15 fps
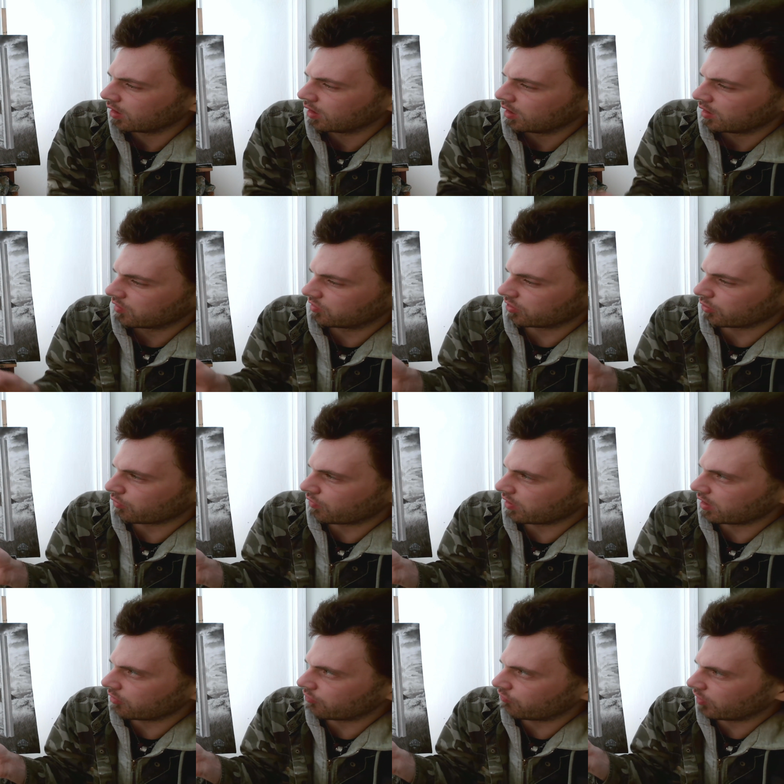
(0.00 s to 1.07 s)
So
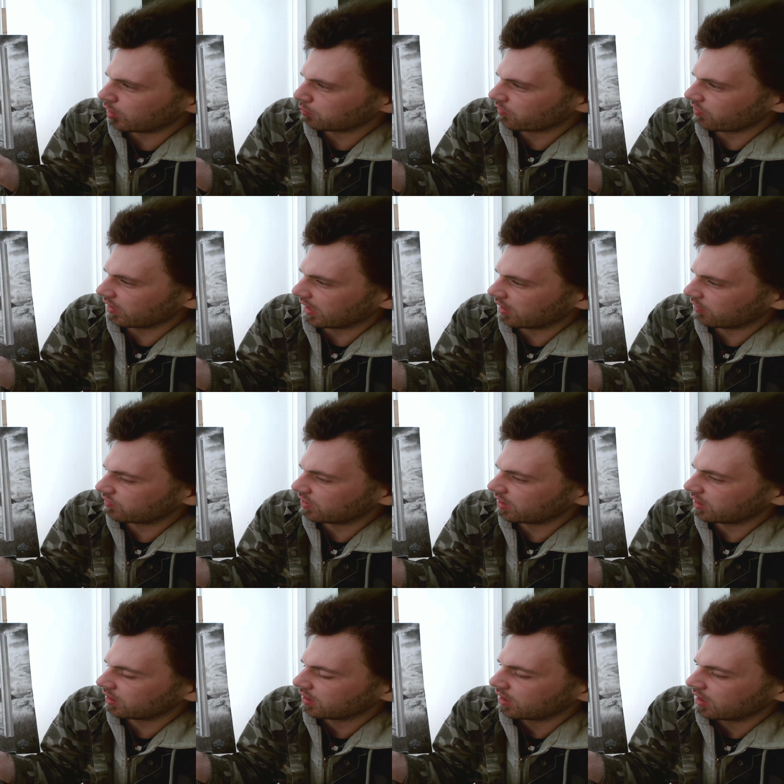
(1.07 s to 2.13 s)
the frame on the left
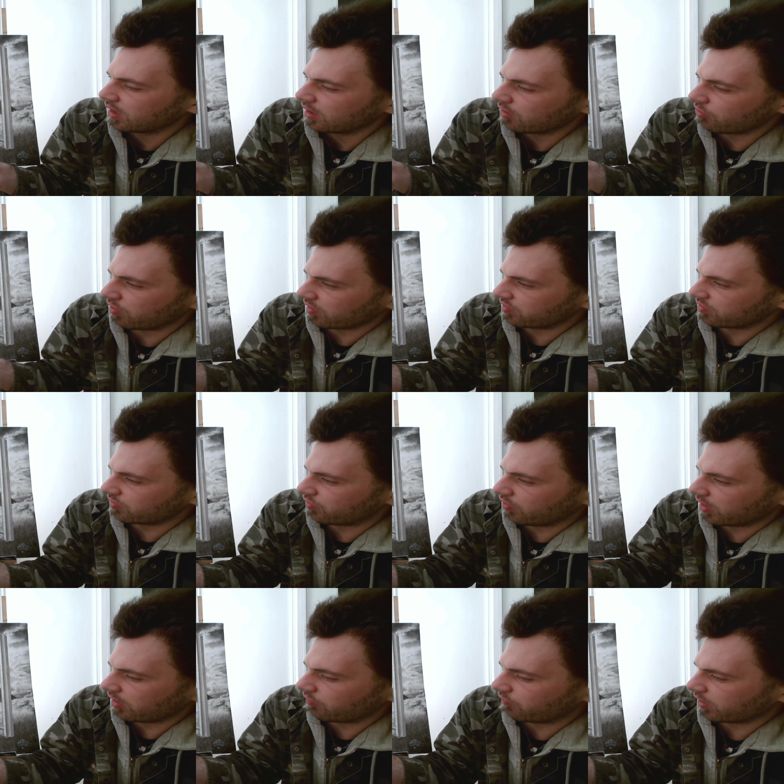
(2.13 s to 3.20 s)
here, this is
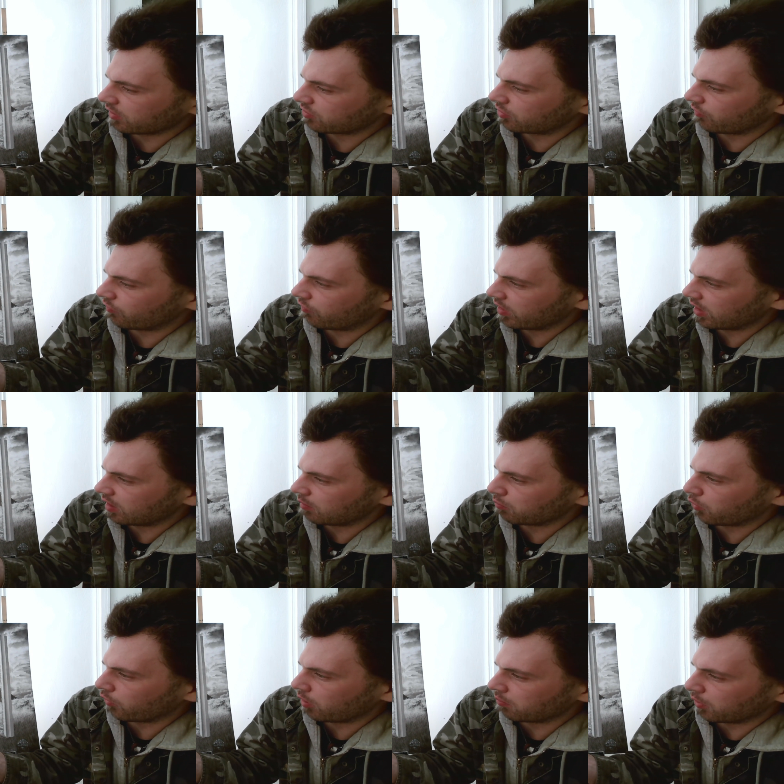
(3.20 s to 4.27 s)
the first of the
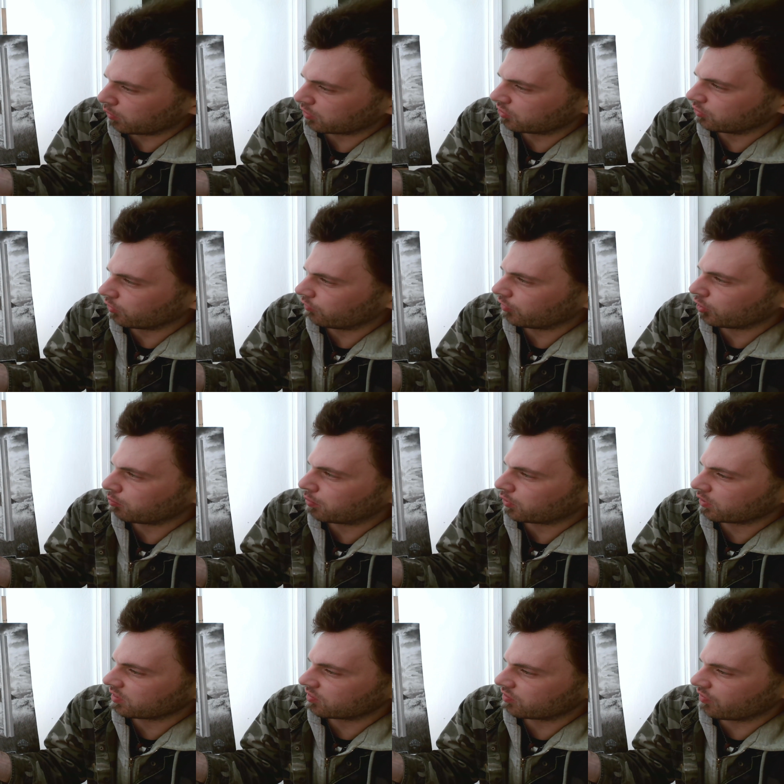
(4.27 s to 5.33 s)
more emotional
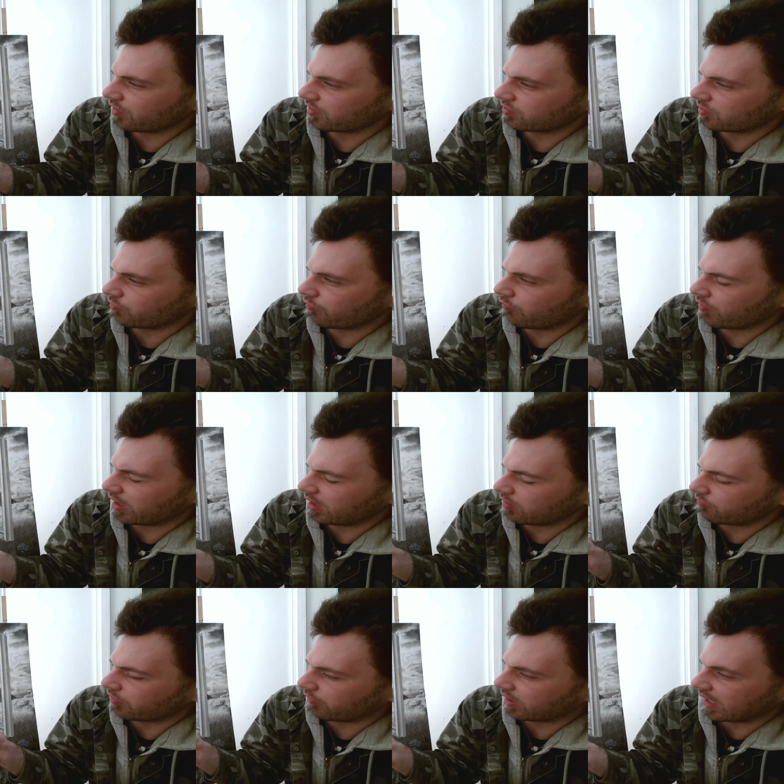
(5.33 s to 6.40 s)
viewpoints. This is the
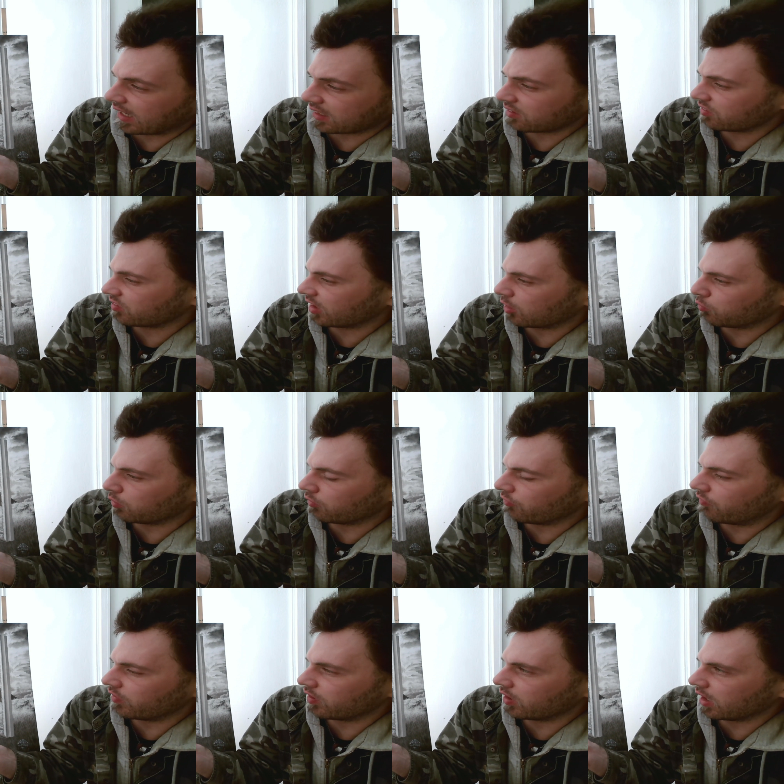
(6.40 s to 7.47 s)
very anti-wolf
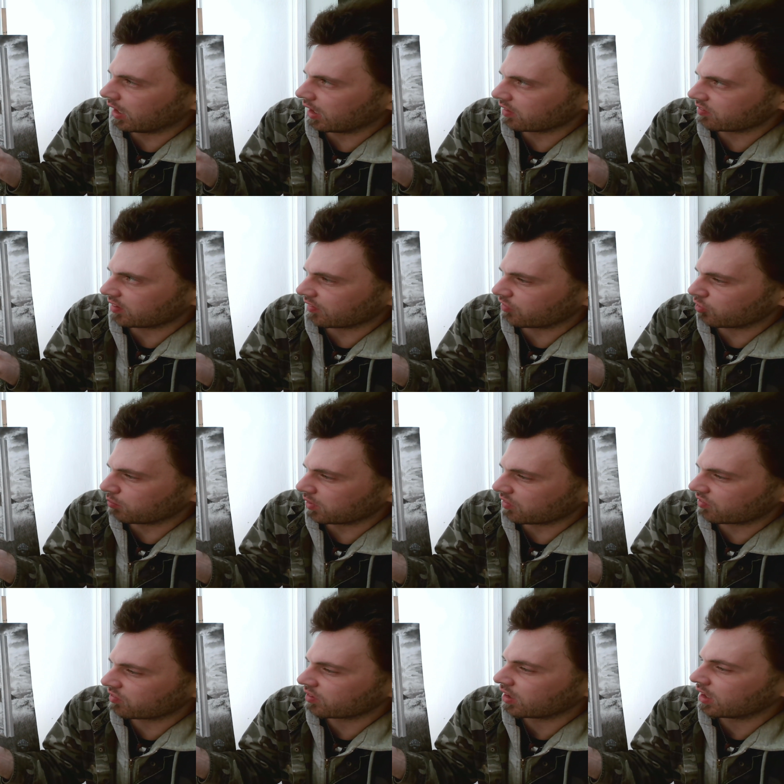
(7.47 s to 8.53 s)
sentiment.